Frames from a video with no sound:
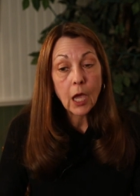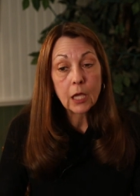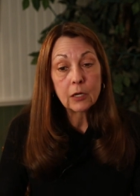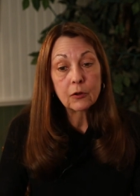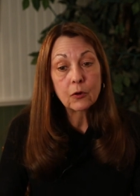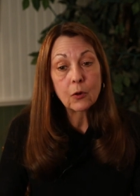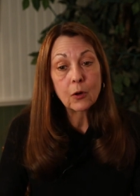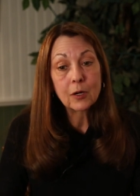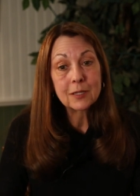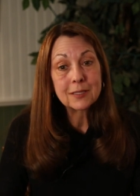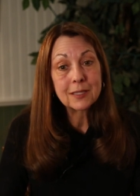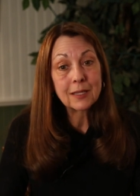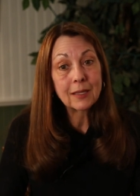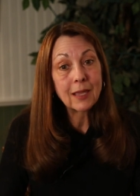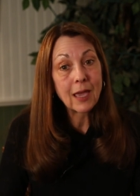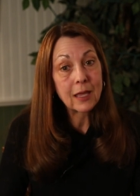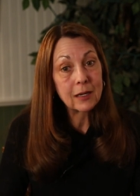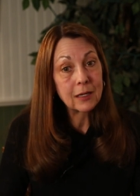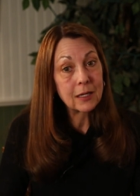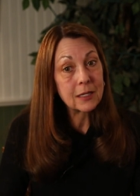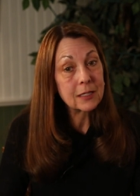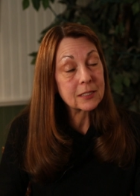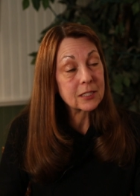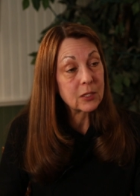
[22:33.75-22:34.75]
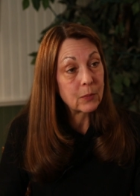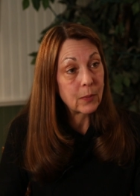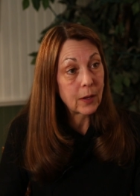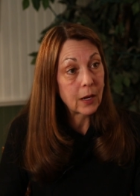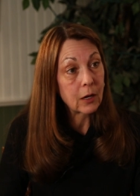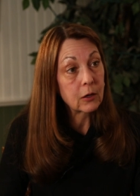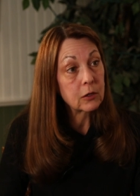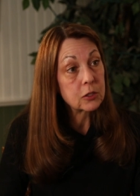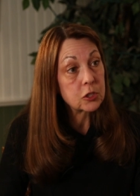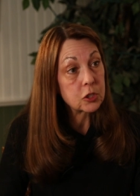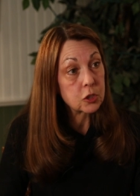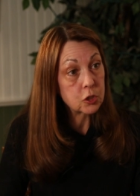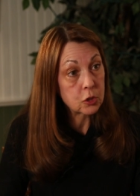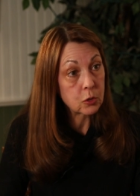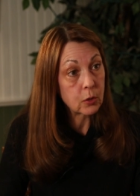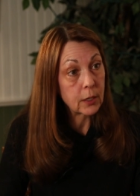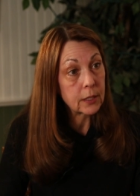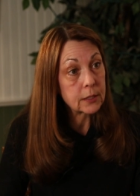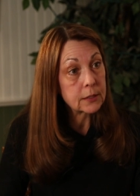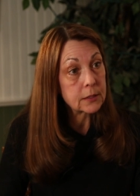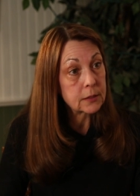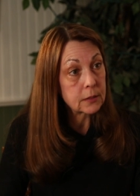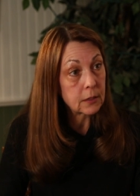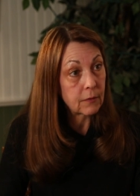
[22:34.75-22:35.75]
And of course, again, it is the parent's
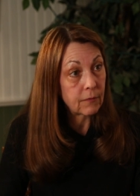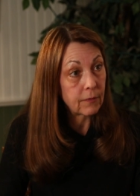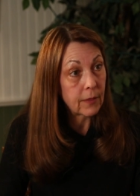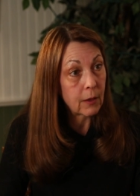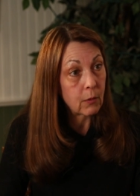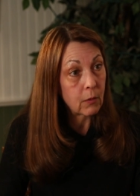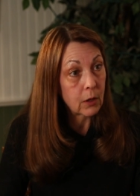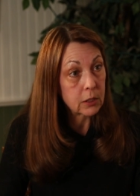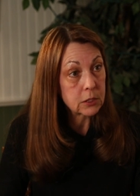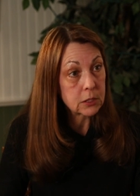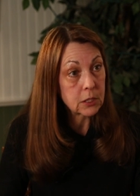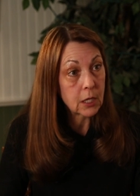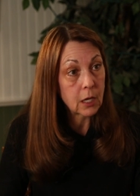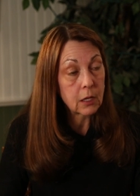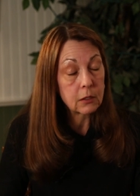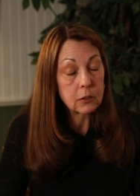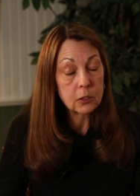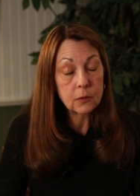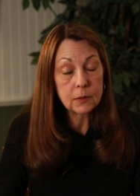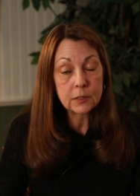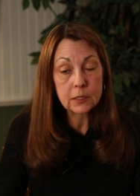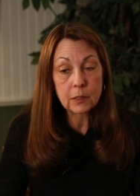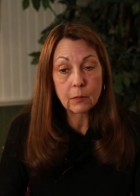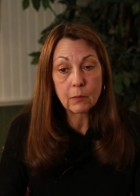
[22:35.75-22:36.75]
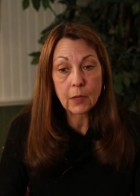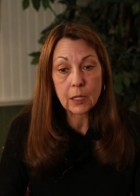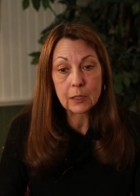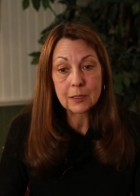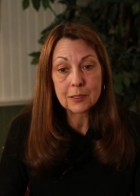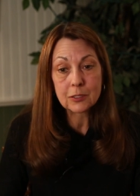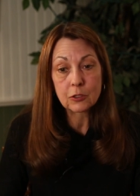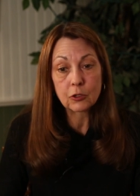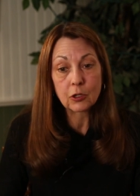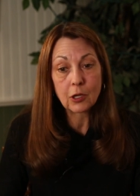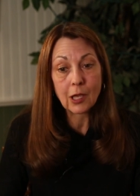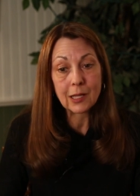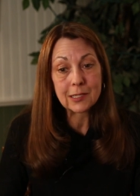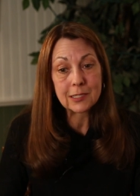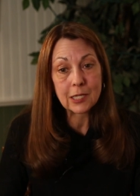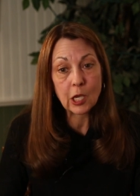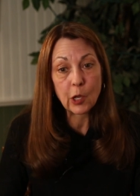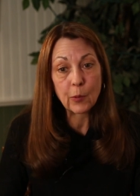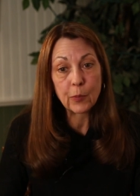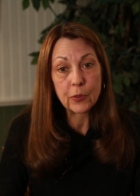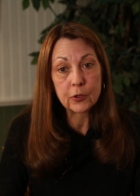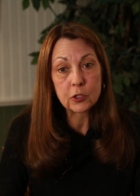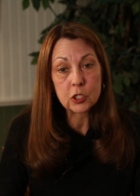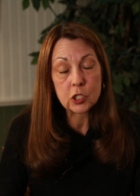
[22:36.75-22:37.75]
choice if they want to use some medicine or not to
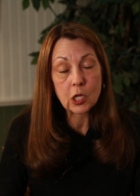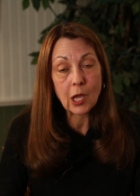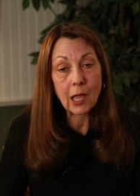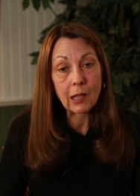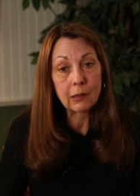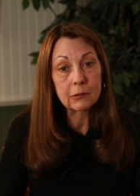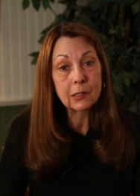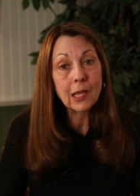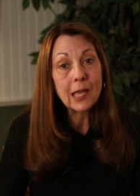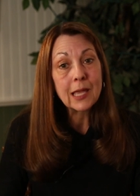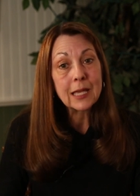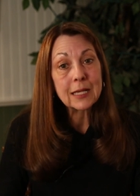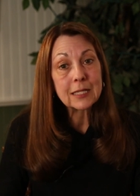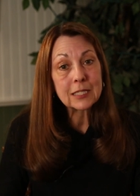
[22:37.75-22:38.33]
help their child.